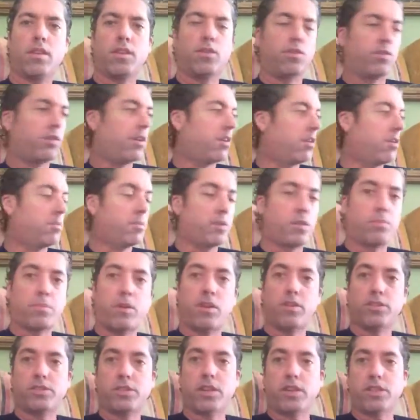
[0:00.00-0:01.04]
Hello there. I'm going to
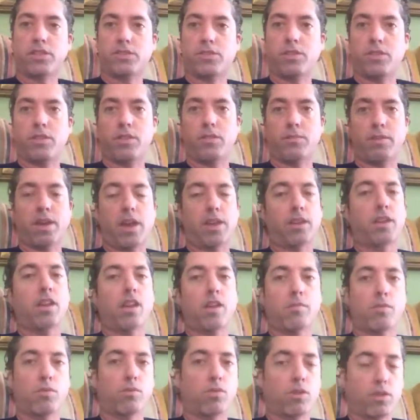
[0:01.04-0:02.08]
apologize for the bad
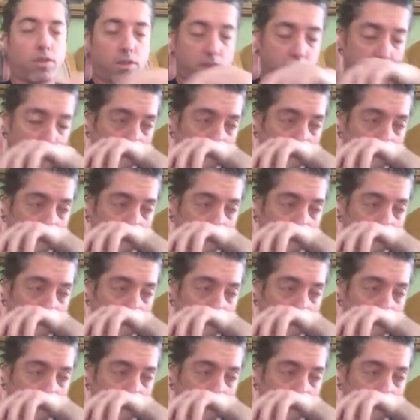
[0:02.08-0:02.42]
camera work.